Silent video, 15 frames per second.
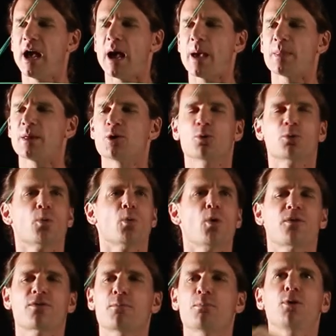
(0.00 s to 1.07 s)
and then you would
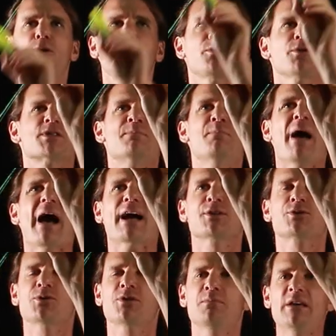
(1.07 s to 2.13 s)
walk from Paul Roos back
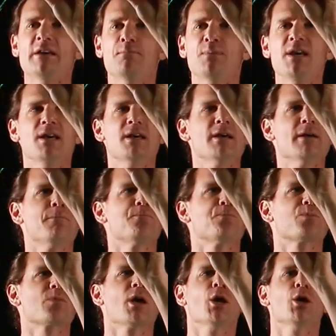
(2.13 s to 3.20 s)
to the BP,
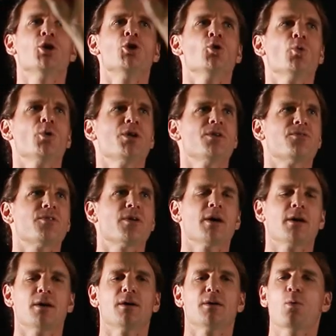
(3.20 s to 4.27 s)
you would have
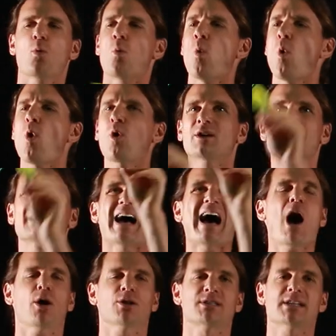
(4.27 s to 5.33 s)
walked
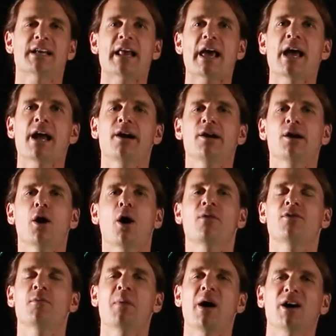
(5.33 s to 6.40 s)
out an area of
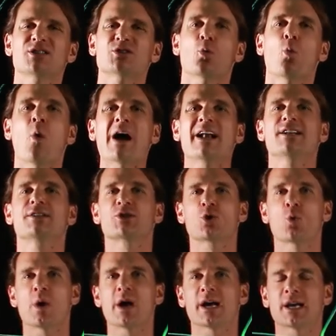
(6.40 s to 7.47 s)
about 1
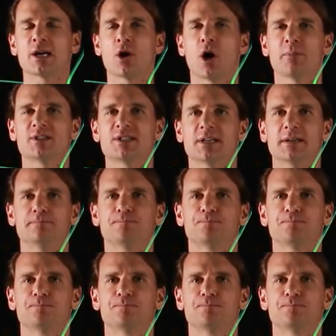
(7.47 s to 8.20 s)
square kilometer.